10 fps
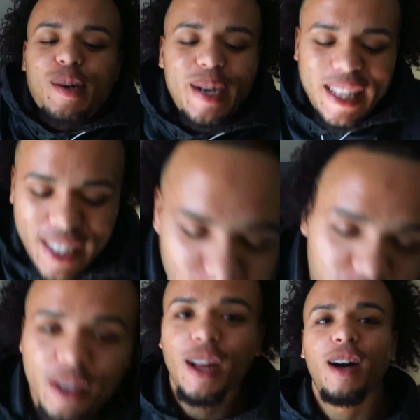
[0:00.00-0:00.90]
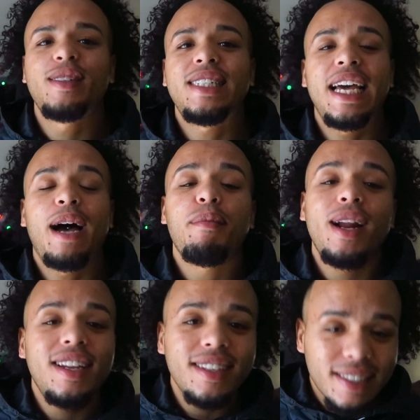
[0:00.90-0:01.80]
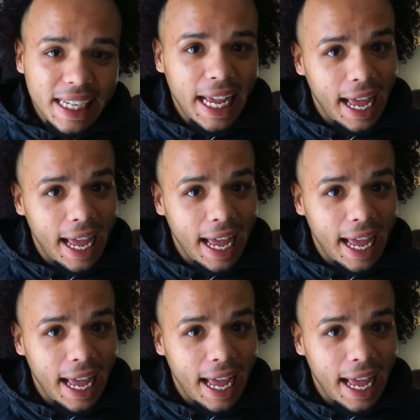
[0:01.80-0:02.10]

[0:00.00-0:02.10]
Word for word: do what it do. You know what I'm saying? I'm ready to see